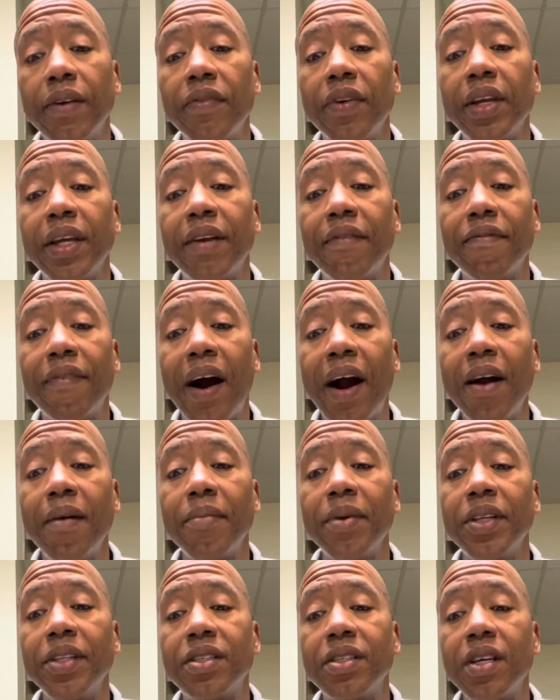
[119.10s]

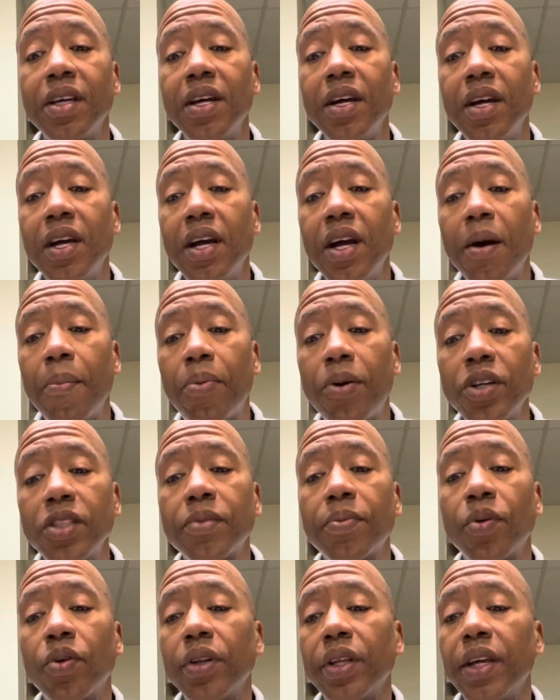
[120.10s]
environments,
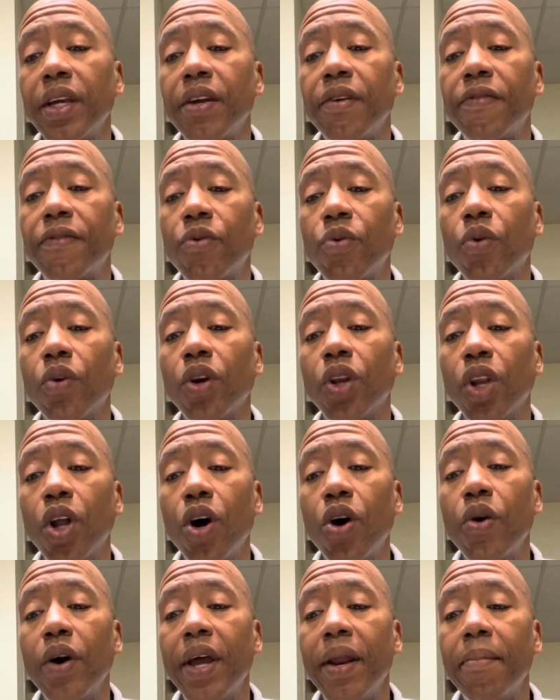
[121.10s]
principally for
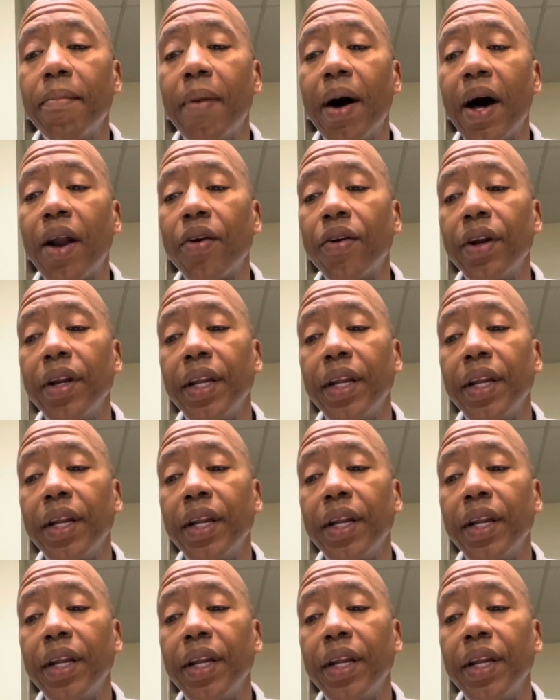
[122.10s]
low and moderate